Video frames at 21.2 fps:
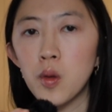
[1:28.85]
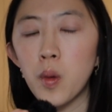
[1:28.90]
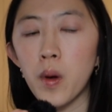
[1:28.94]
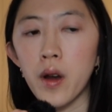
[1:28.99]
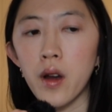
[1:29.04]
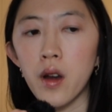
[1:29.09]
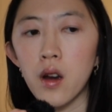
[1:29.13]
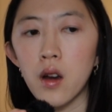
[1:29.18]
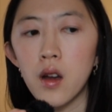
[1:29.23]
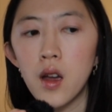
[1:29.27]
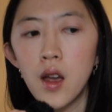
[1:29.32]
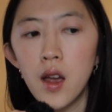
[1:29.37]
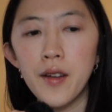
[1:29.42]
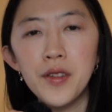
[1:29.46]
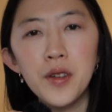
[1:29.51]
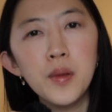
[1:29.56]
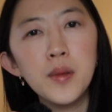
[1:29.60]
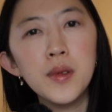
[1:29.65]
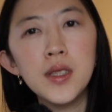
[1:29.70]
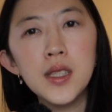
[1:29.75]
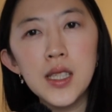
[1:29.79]
where
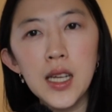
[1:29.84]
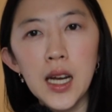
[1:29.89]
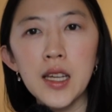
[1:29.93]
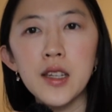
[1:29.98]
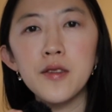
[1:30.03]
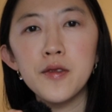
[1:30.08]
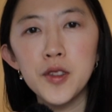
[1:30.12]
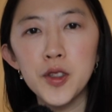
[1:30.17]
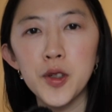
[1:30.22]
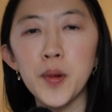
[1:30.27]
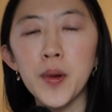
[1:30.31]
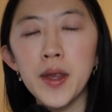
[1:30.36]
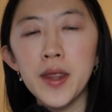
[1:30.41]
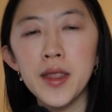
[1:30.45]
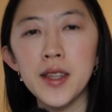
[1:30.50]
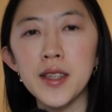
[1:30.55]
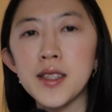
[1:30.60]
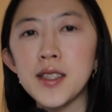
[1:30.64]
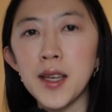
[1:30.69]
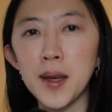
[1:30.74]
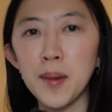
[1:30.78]
everyone's kind of doing
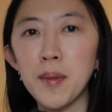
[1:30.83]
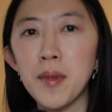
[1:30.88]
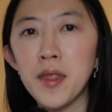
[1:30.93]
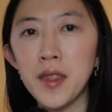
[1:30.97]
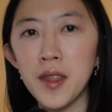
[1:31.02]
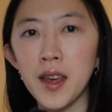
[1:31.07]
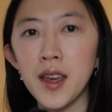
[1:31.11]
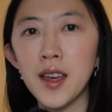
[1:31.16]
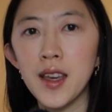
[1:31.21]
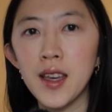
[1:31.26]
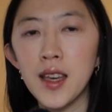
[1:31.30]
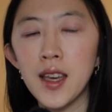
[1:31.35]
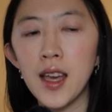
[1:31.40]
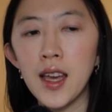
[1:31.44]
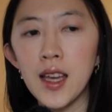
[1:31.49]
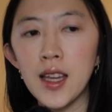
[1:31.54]
the same thing